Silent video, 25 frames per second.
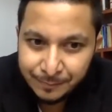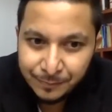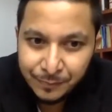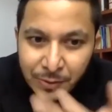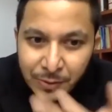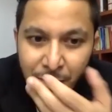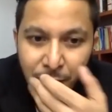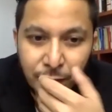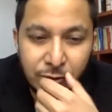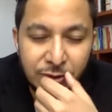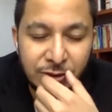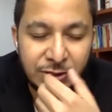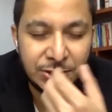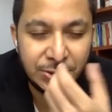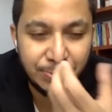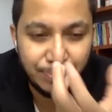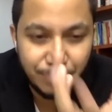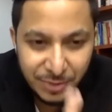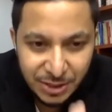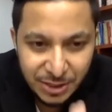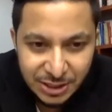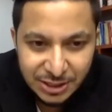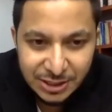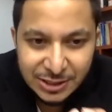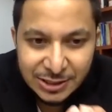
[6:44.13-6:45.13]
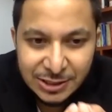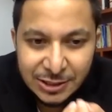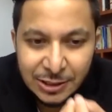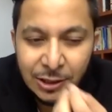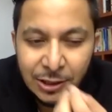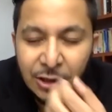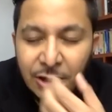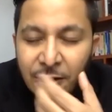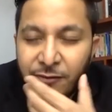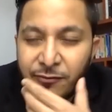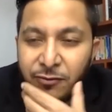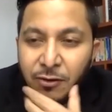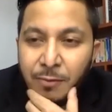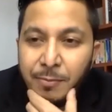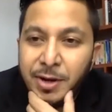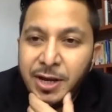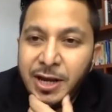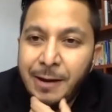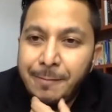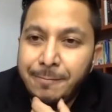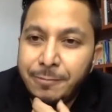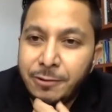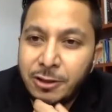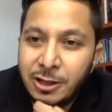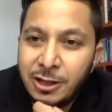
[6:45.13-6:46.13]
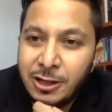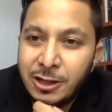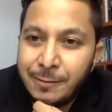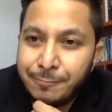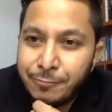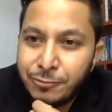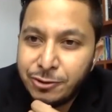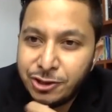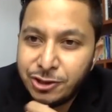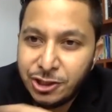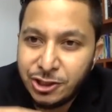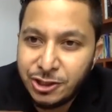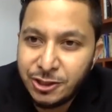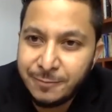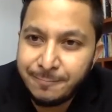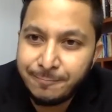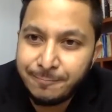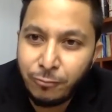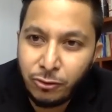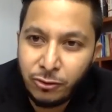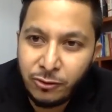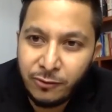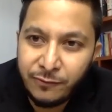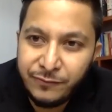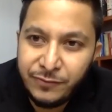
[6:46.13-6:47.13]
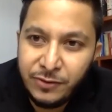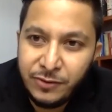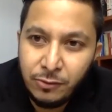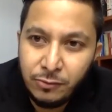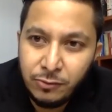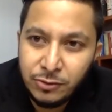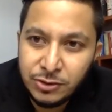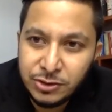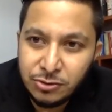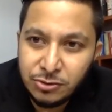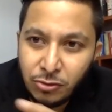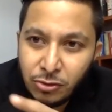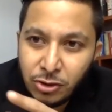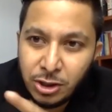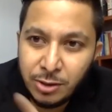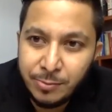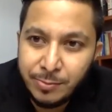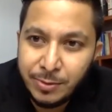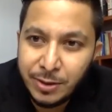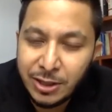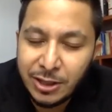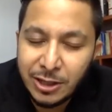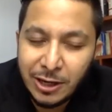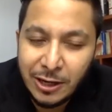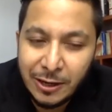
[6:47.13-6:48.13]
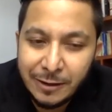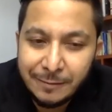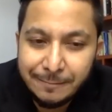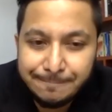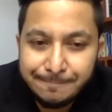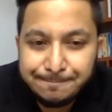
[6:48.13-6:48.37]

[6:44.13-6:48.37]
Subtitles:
which means from a capital appreciation point of view, it's not going to be great.